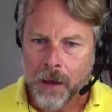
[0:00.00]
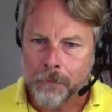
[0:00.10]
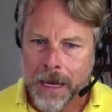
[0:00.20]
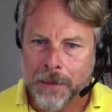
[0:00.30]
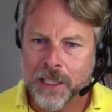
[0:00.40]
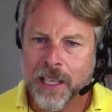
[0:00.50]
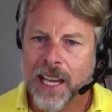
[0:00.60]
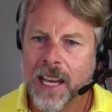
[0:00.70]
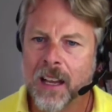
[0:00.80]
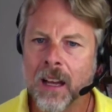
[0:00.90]
maybe to
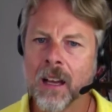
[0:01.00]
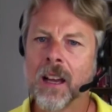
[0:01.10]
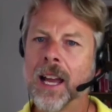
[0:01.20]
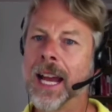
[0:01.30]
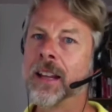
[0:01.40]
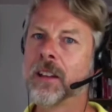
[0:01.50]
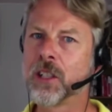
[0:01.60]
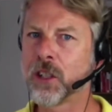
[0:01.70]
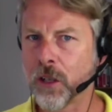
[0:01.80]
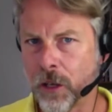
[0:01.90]
here in the
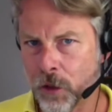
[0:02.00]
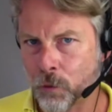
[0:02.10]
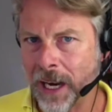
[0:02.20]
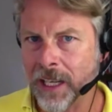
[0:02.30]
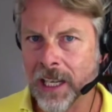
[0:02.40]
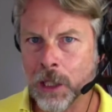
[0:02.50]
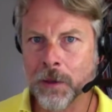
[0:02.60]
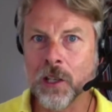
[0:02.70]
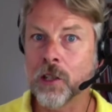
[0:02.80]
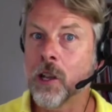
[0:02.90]
search rankings,
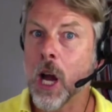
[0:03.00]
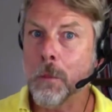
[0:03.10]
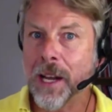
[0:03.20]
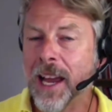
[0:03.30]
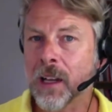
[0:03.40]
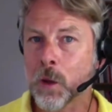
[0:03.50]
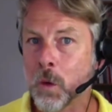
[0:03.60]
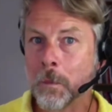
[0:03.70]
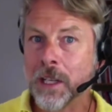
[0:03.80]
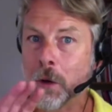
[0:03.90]
because nobody else
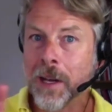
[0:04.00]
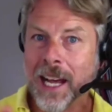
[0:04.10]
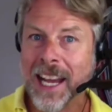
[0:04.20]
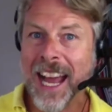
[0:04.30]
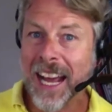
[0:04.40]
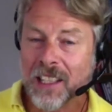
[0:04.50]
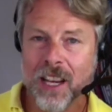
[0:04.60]
will be doing any ads.